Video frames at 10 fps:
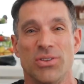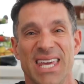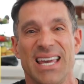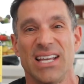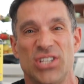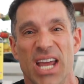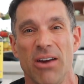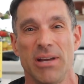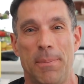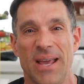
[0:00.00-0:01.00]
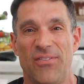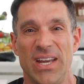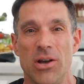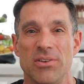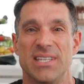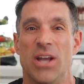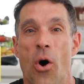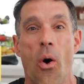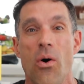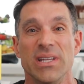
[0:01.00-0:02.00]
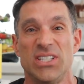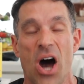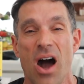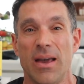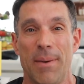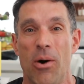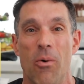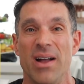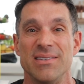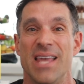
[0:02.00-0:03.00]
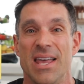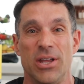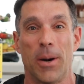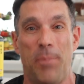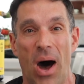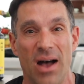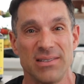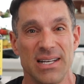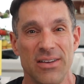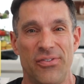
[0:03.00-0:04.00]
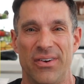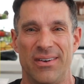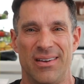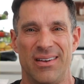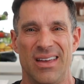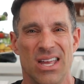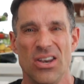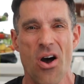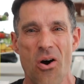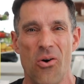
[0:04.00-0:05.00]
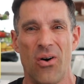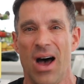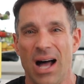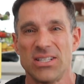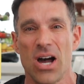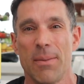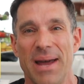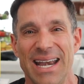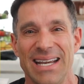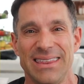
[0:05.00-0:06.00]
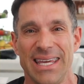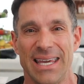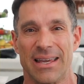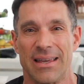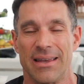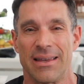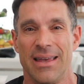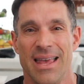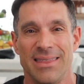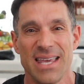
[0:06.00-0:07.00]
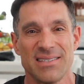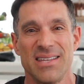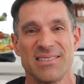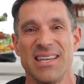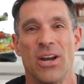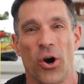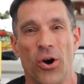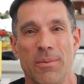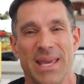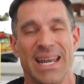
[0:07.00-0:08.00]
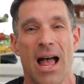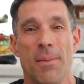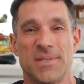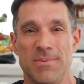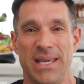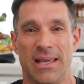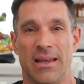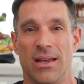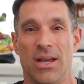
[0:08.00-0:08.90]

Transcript: You think I cherry pick videos and only talk about ones that are positive? No, I talk about anything. This doesn't hurt me, it helps me.